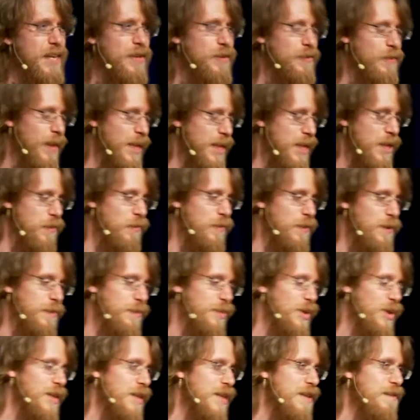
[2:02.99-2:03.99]
you. Like, you wouldn't
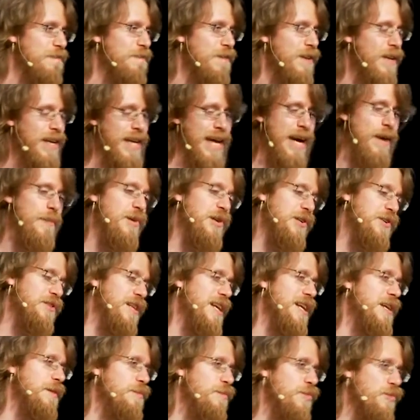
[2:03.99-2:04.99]
believe how much
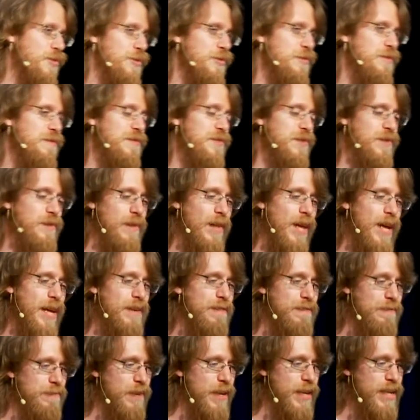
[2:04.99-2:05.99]
that improves your
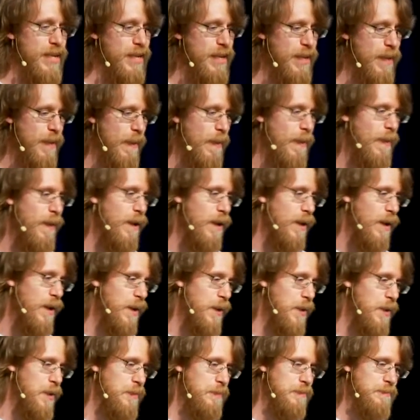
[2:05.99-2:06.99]
life, right?
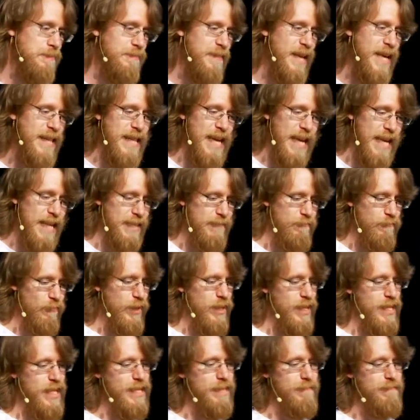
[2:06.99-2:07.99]
And
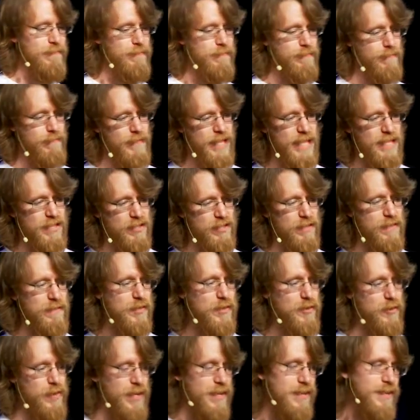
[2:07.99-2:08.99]
that
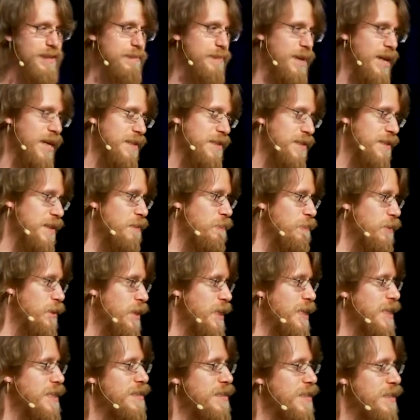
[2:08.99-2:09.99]
service-oriented mindset
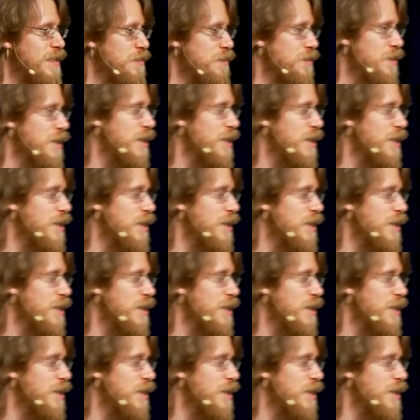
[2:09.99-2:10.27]
really continues